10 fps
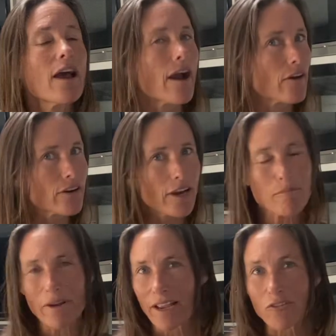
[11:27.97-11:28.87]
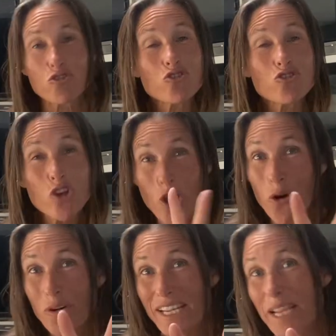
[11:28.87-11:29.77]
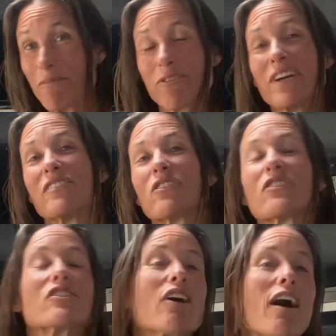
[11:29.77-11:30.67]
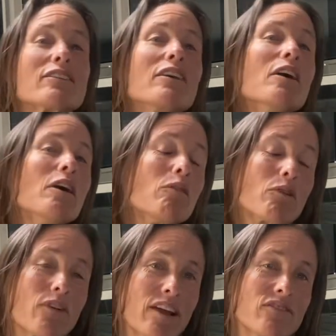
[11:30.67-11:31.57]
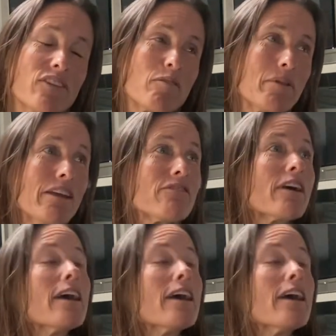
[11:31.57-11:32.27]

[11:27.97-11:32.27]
I already got my two deep freezers stocked with grass-fed beef.